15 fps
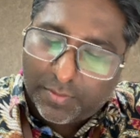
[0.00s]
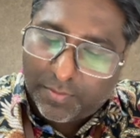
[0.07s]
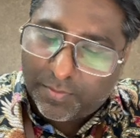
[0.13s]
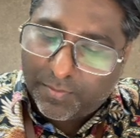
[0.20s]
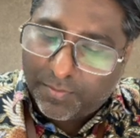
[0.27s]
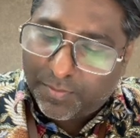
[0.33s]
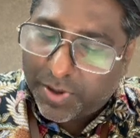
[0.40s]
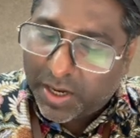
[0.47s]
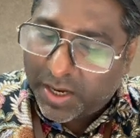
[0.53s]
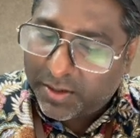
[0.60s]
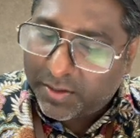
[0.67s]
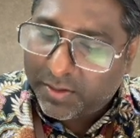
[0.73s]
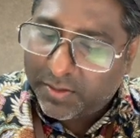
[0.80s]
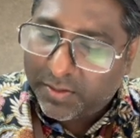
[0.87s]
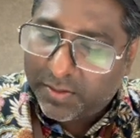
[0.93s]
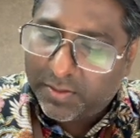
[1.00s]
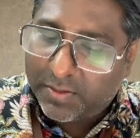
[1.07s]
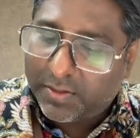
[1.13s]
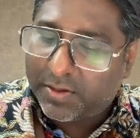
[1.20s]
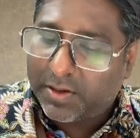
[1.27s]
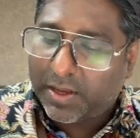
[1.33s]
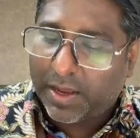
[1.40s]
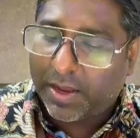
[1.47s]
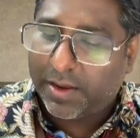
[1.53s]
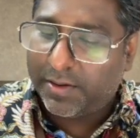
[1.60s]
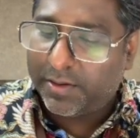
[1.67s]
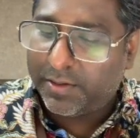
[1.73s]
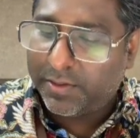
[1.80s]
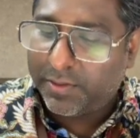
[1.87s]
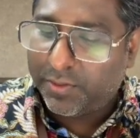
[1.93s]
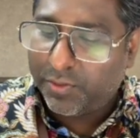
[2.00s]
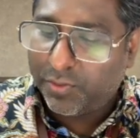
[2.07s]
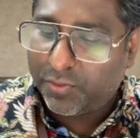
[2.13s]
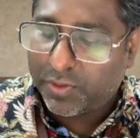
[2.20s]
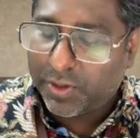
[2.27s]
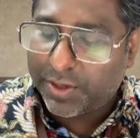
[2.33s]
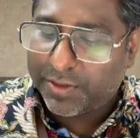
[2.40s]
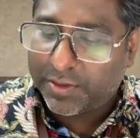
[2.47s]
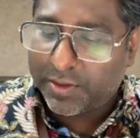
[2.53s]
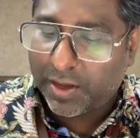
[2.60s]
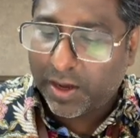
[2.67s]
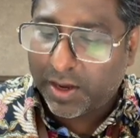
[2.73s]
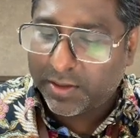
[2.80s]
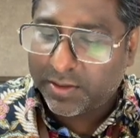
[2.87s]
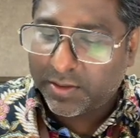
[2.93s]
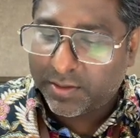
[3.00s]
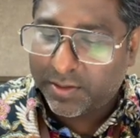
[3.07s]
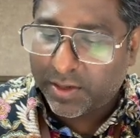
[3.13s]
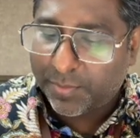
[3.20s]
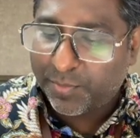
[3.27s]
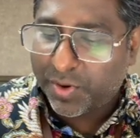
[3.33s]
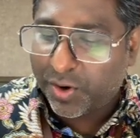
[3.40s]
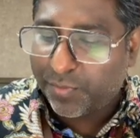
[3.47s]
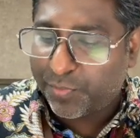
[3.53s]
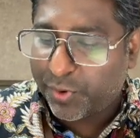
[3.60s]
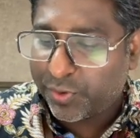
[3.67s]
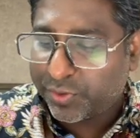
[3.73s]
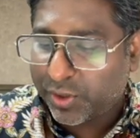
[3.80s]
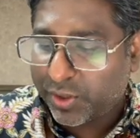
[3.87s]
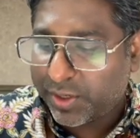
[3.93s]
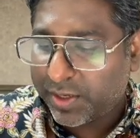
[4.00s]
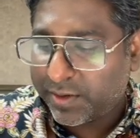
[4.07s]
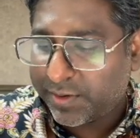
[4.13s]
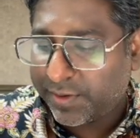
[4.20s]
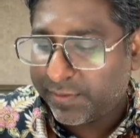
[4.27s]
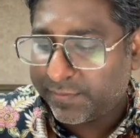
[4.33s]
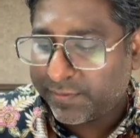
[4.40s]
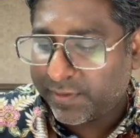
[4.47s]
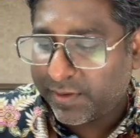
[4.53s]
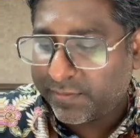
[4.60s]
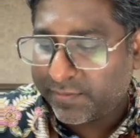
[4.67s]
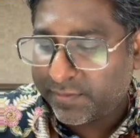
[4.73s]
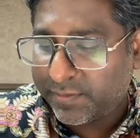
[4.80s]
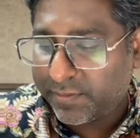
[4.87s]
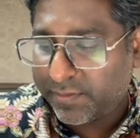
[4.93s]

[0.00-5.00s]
but okay, nuclear charge, number of proton increases,